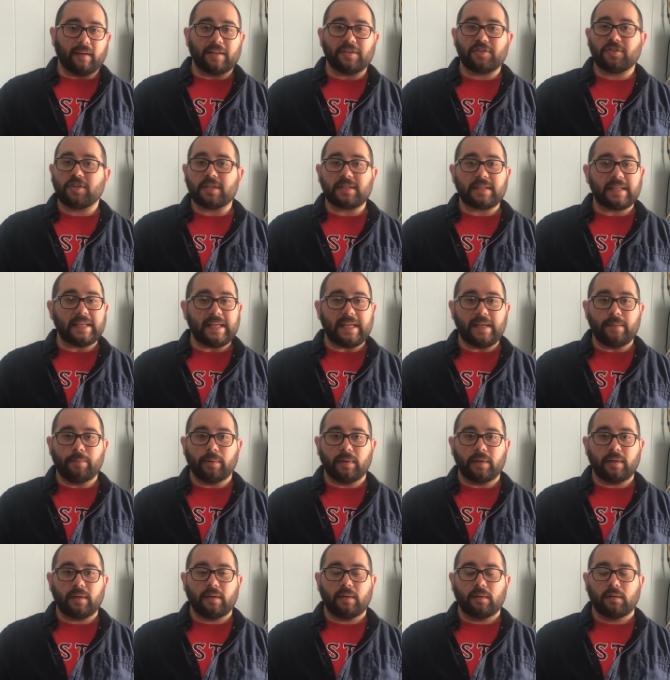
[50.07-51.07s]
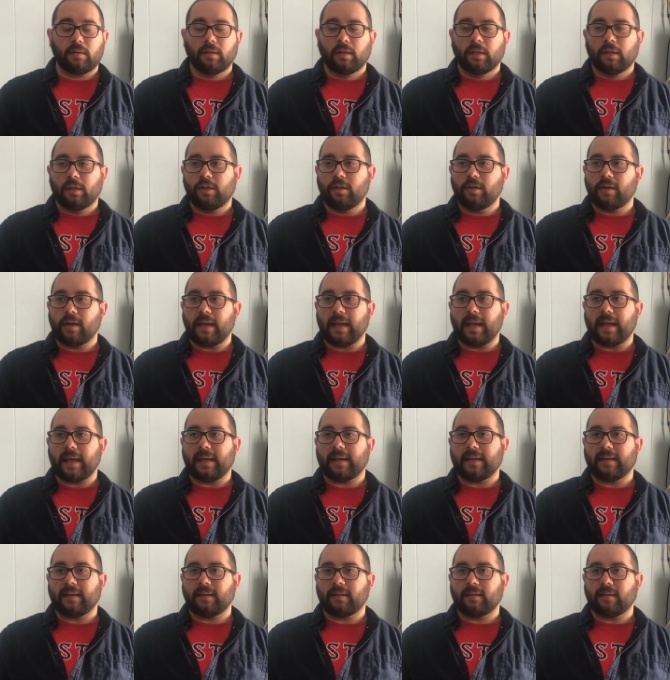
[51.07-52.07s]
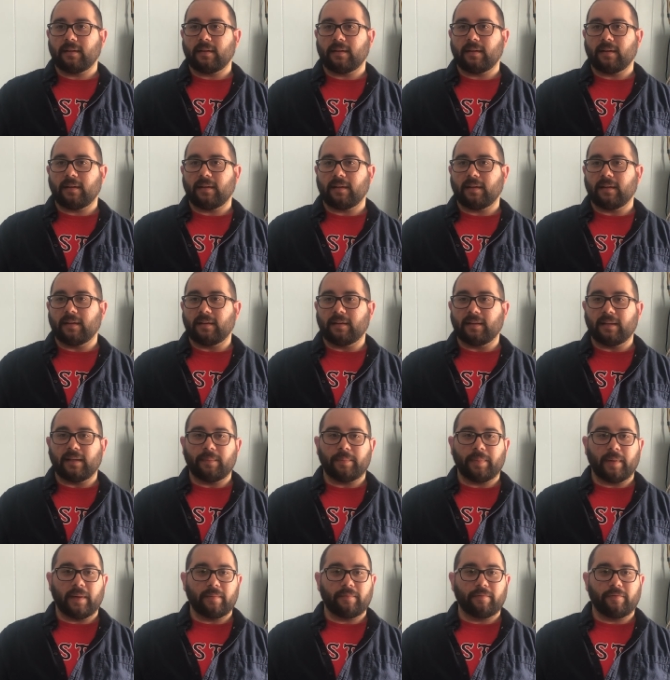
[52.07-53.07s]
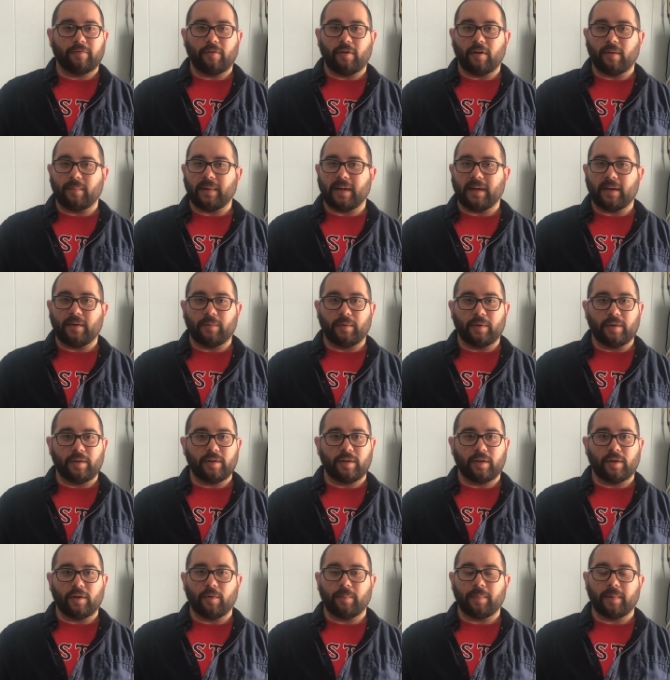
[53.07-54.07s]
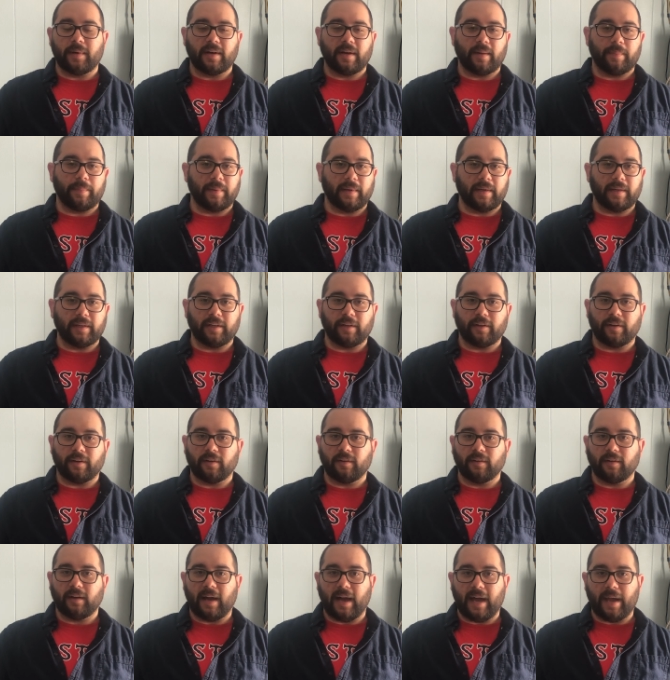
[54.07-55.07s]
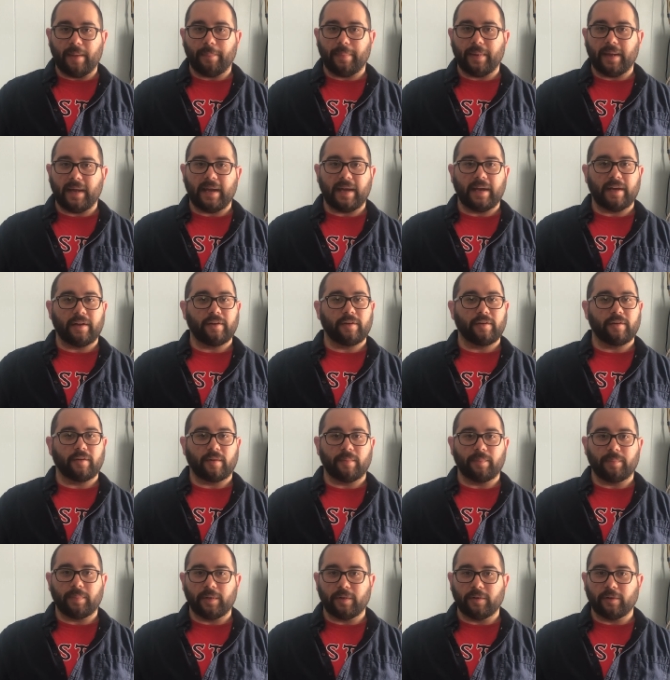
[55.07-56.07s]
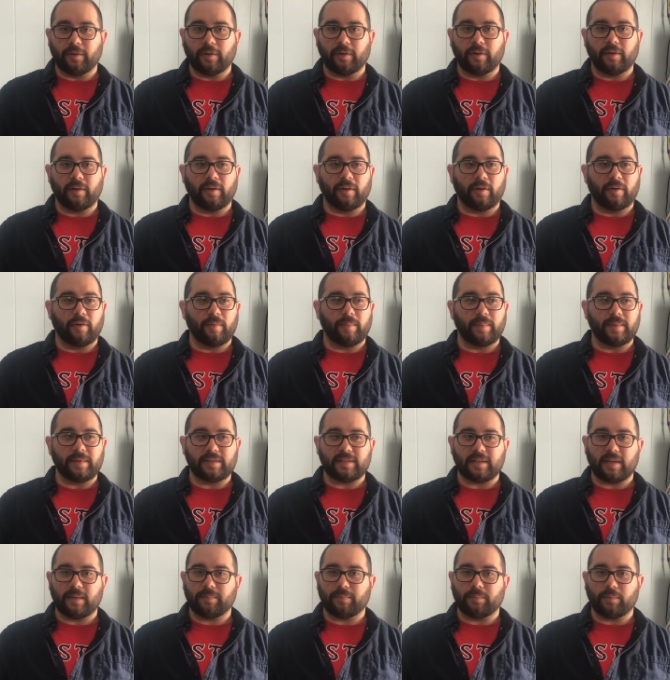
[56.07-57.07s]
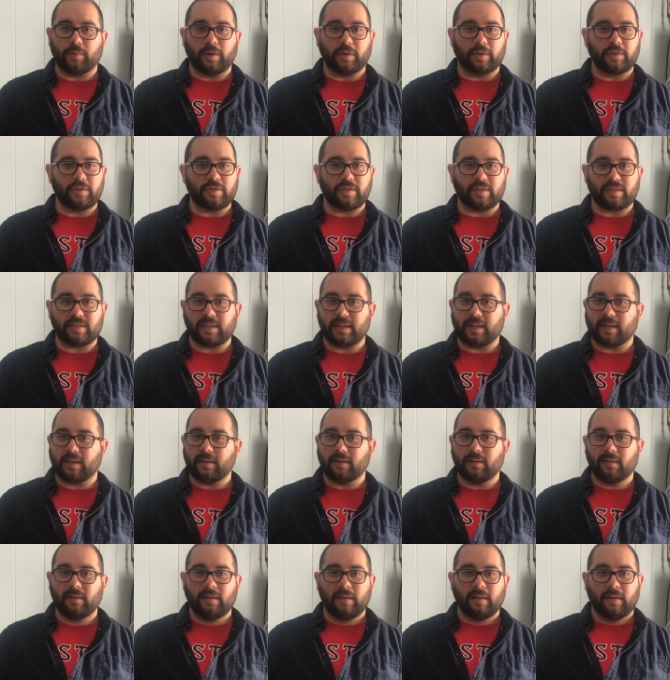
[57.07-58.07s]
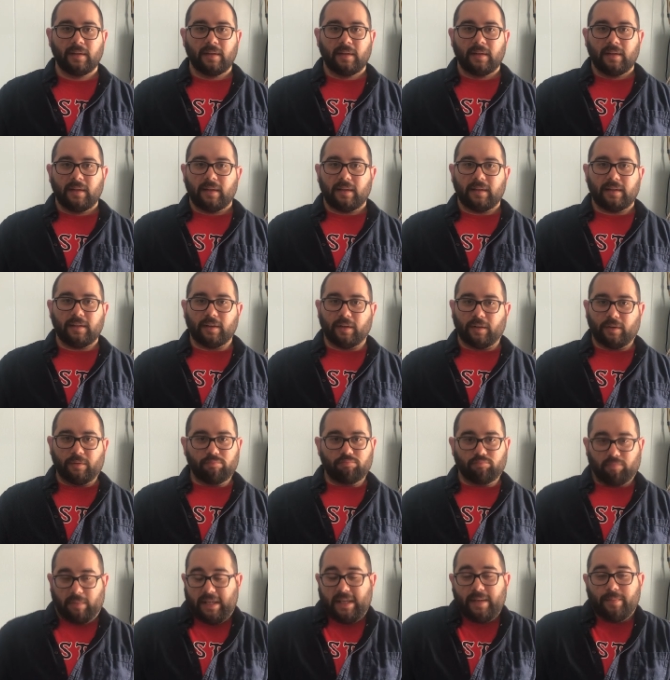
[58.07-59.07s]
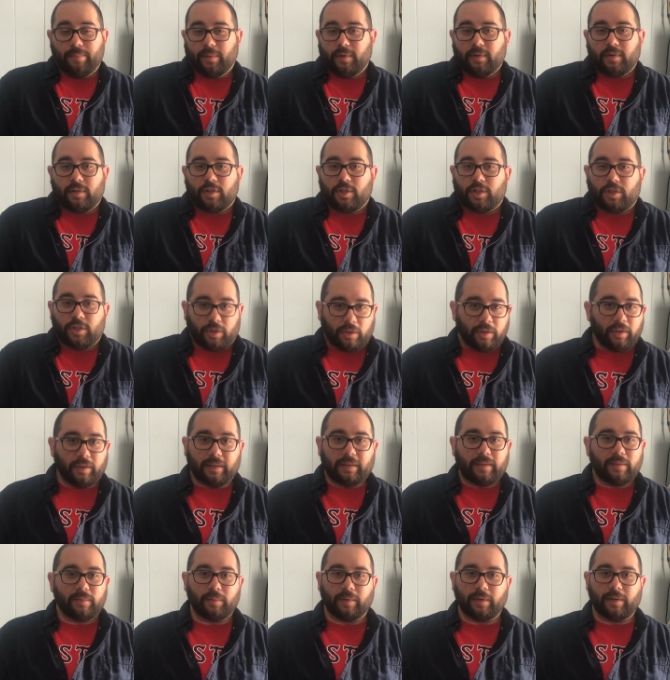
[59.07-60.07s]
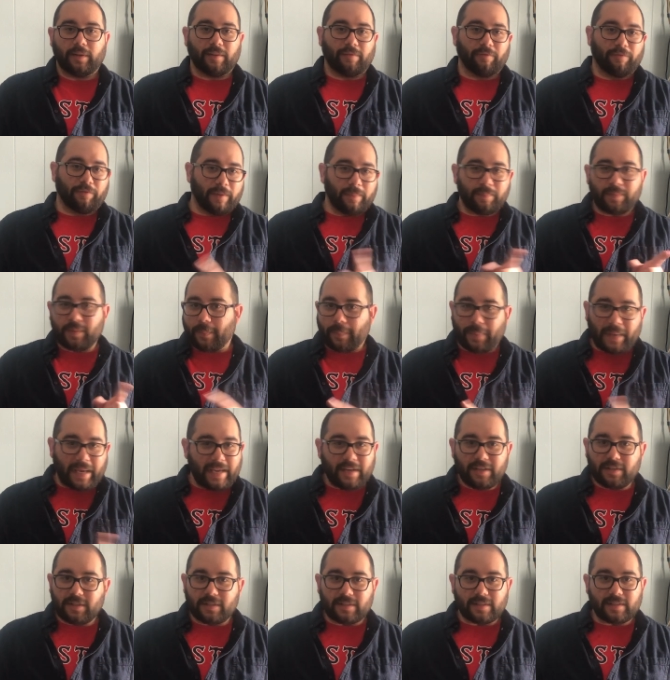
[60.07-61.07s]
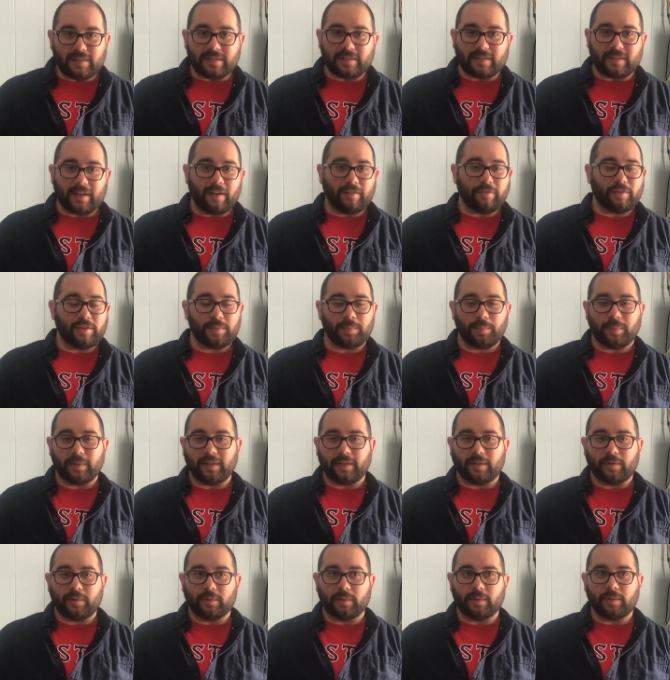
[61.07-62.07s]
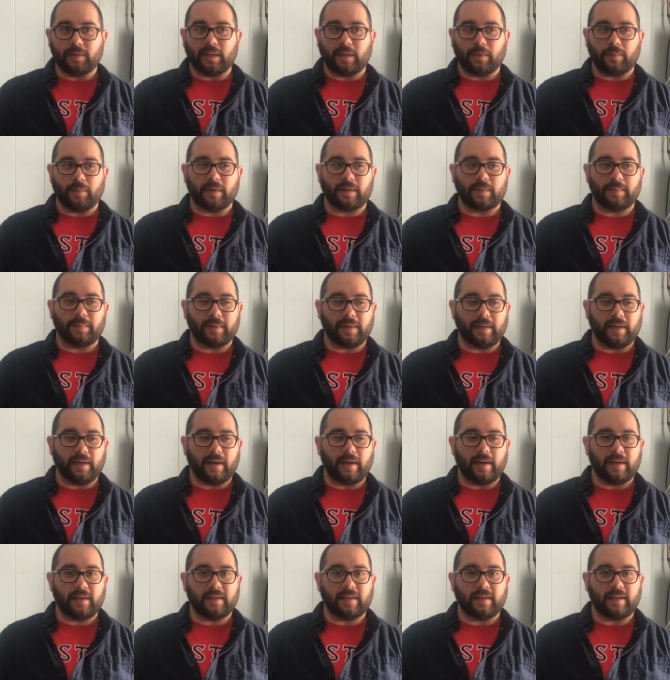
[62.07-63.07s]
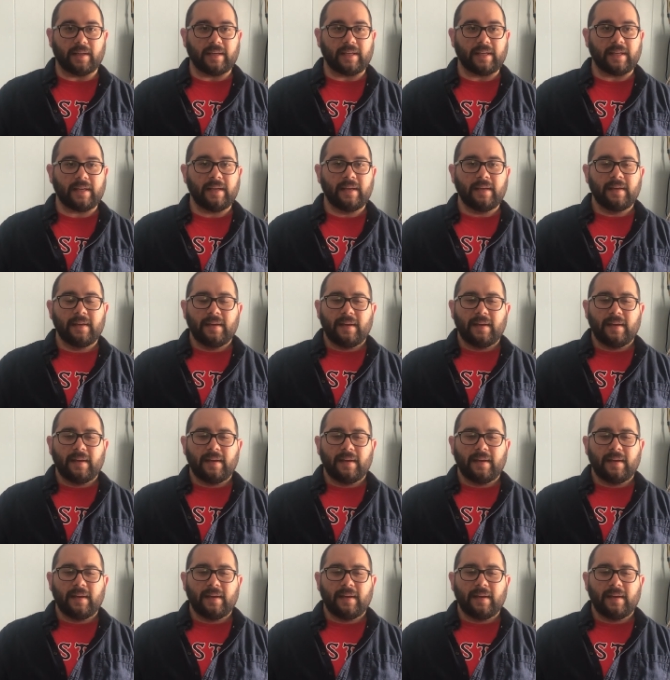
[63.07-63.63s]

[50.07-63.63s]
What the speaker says: It's just an ebook. You can get it in an EPUB format where you can open it up on your iPad or your computer, and it opens up, works just like a ebook should, where you can flip the pages and stuff. It's pretty cool. I worked pretty hard on it.